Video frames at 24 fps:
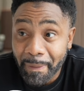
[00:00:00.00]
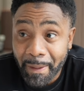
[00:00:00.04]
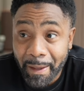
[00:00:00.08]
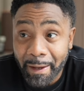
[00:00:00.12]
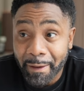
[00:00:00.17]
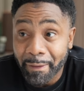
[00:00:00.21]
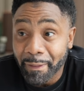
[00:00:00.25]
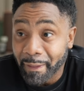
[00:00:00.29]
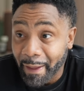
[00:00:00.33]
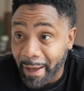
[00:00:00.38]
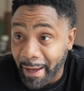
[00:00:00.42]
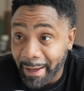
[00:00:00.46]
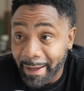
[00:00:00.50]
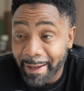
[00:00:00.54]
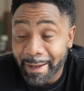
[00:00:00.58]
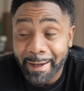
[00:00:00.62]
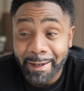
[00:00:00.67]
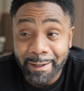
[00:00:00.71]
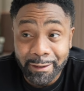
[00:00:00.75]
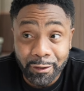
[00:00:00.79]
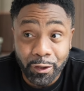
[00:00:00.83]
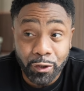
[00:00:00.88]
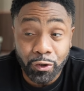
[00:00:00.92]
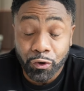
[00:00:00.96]
And that
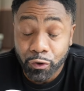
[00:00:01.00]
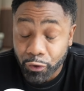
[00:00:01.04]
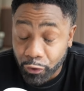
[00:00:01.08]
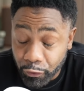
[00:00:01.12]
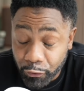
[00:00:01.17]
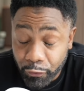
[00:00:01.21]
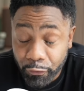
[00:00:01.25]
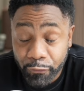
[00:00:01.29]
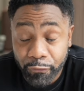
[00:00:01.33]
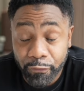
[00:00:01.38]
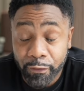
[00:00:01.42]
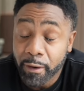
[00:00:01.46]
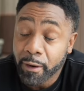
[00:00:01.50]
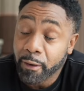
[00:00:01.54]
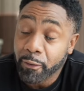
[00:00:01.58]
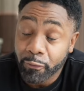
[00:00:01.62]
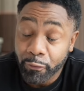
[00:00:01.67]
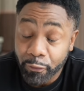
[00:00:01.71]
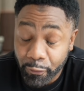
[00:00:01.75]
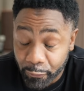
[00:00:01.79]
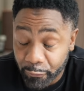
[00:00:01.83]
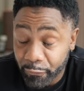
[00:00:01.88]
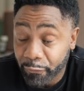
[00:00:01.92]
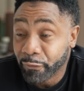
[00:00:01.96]
is the truth,
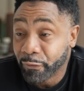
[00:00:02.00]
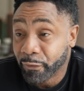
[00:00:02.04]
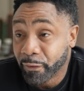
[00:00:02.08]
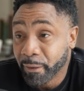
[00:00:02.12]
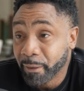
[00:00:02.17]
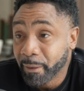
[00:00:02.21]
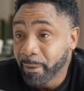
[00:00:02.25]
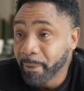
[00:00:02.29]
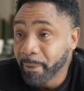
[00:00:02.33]
Ruth.